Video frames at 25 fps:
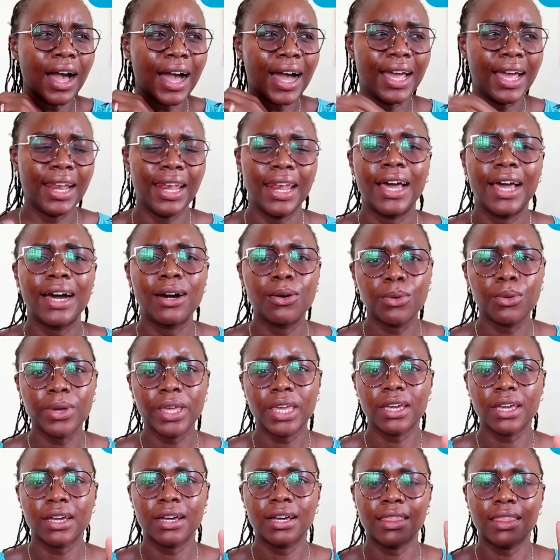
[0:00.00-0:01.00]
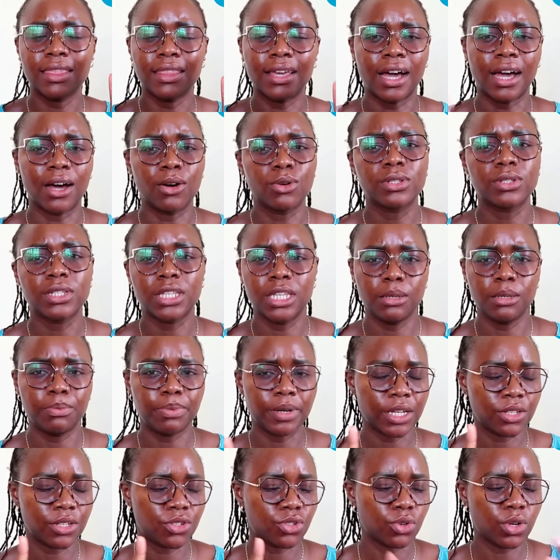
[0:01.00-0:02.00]
allowing the
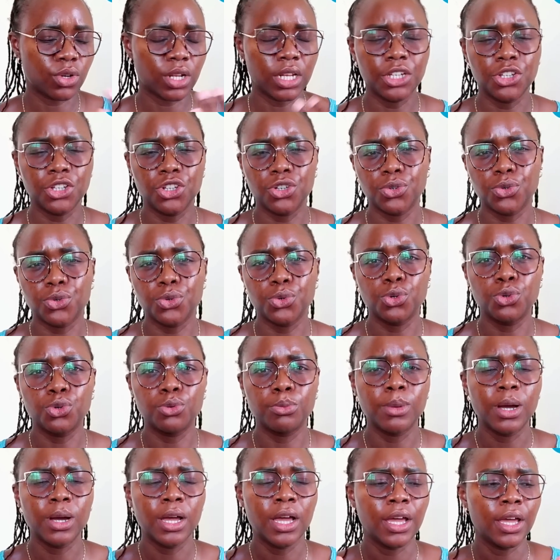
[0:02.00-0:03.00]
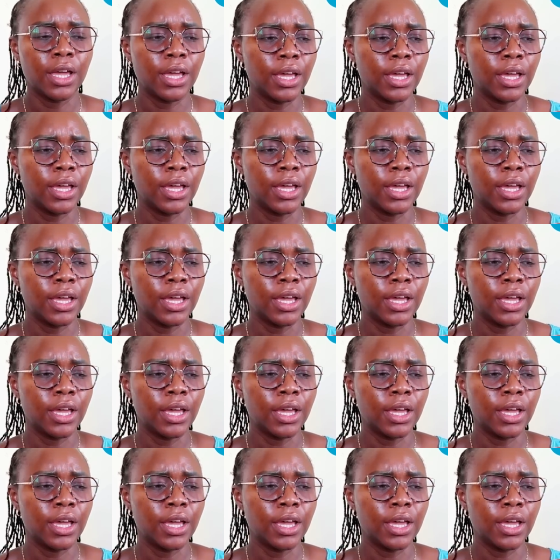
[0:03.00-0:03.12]
housekeeper to clean your room,